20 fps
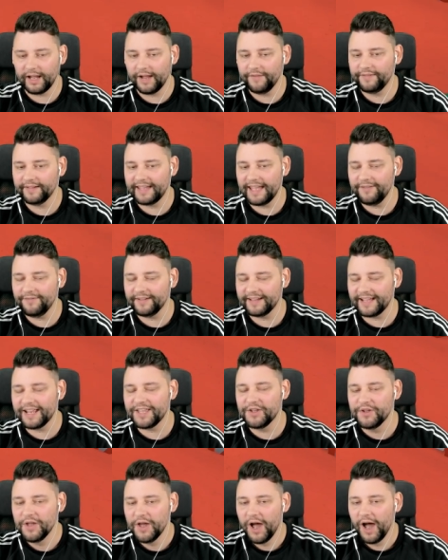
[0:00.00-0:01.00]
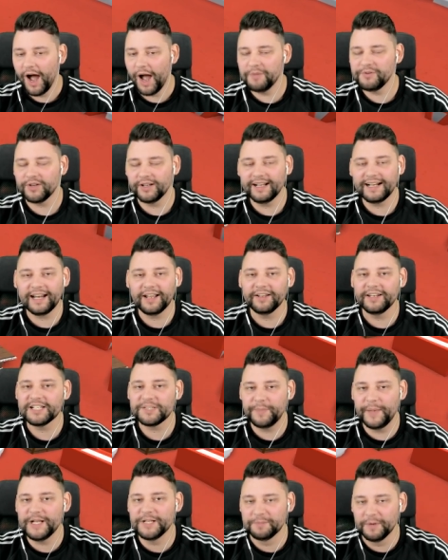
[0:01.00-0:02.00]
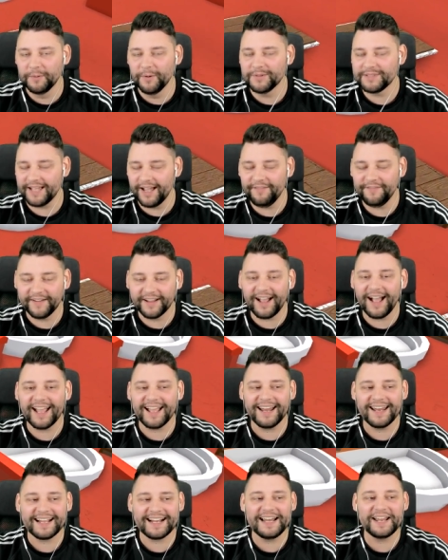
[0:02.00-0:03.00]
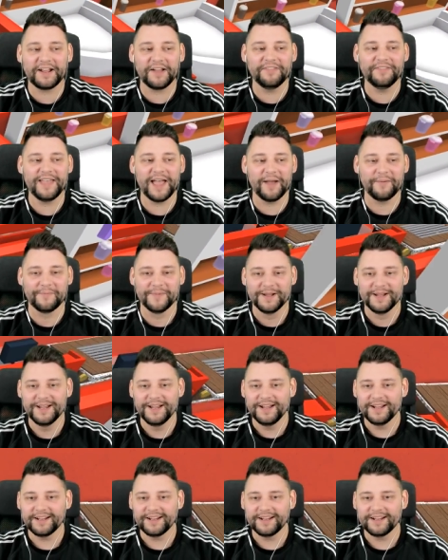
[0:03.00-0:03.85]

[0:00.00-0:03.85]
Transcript: I, I keep forgetting. I'm trying to click on the speech bubbles. I forgot I gotta click on them.